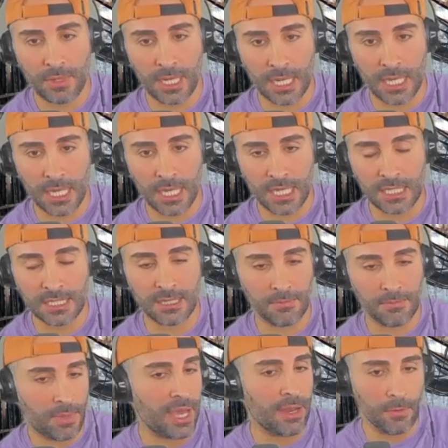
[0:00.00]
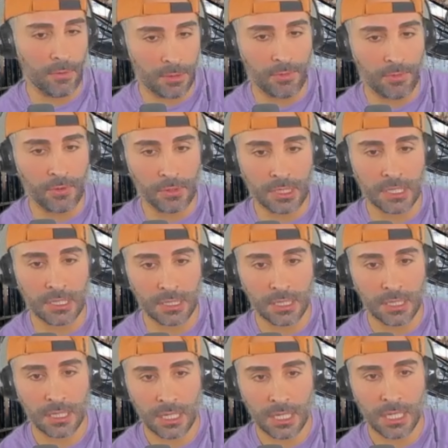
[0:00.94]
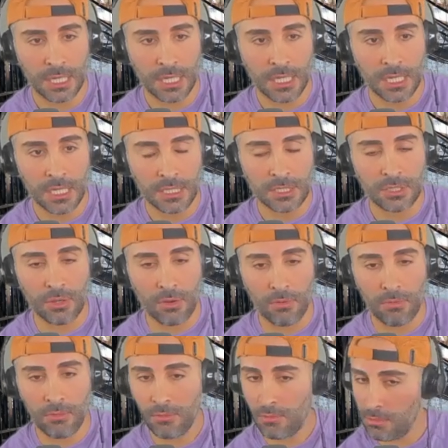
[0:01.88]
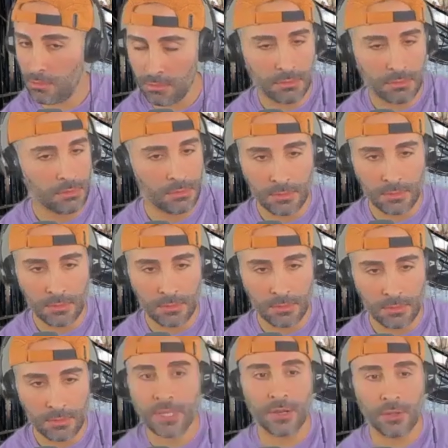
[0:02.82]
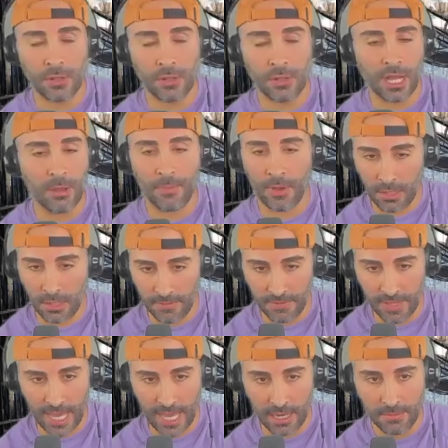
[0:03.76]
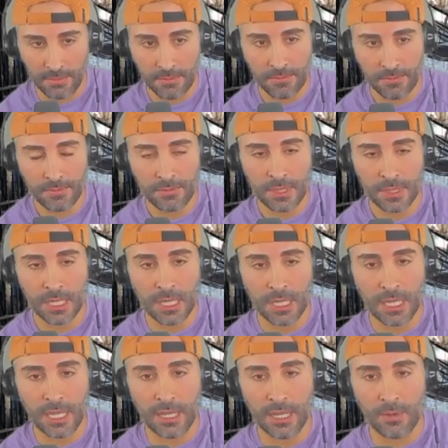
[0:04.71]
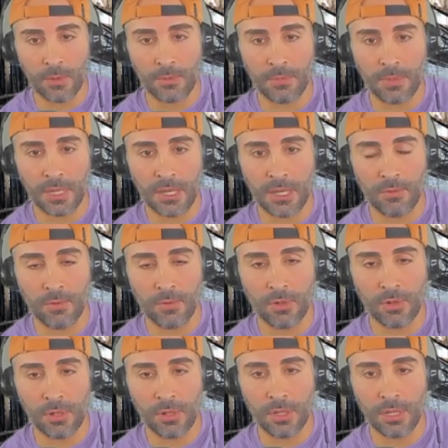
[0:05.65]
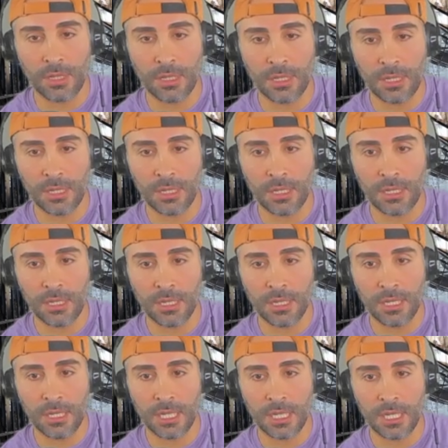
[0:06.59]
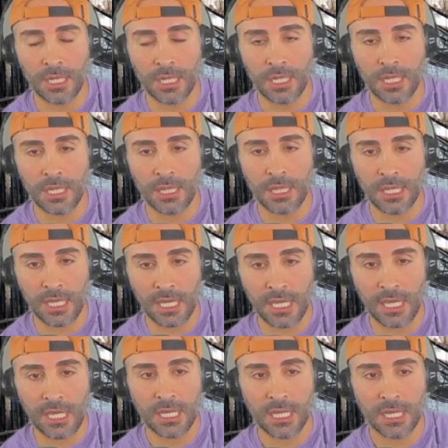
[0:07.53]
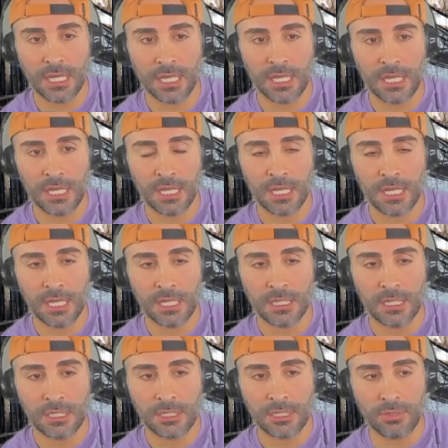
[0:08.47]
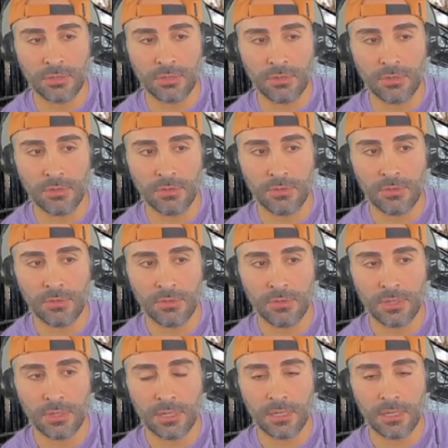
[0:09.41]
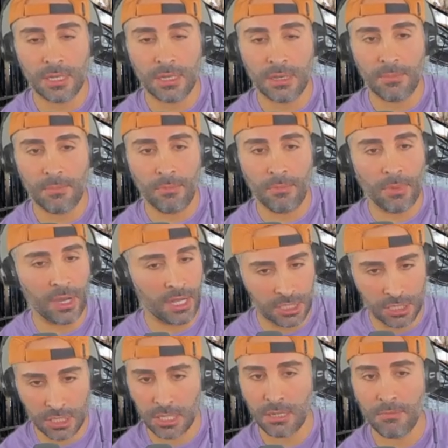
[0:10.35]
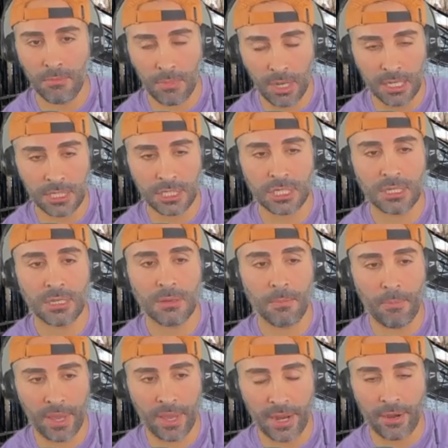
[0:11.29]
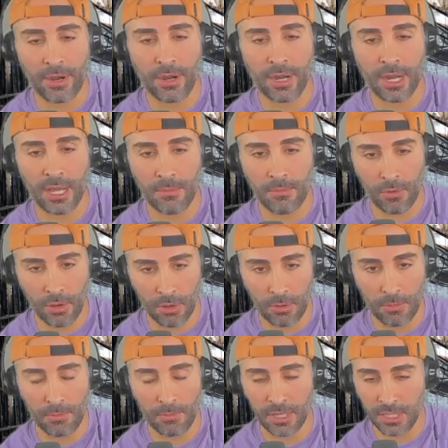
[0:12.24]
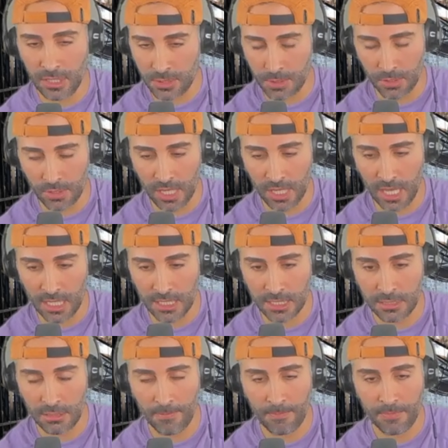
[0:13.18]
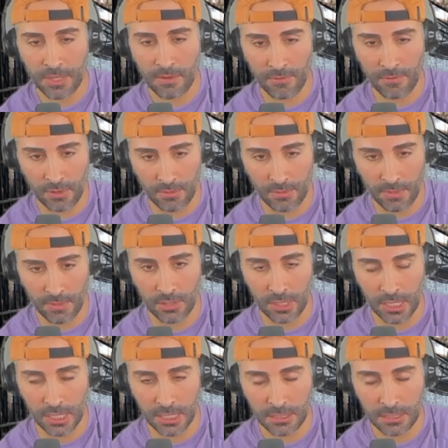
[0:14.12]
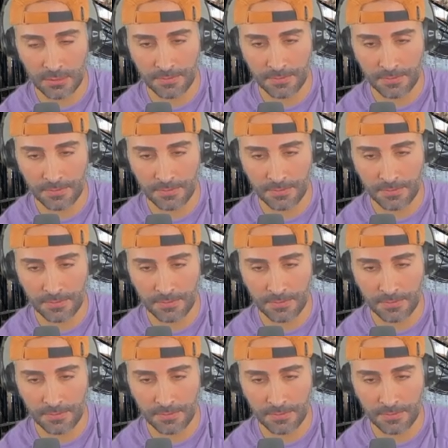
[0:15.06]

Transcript: he's in bed with Putin. So it'll help all of that. It will lead to much better and more peaceful days for the Middle East.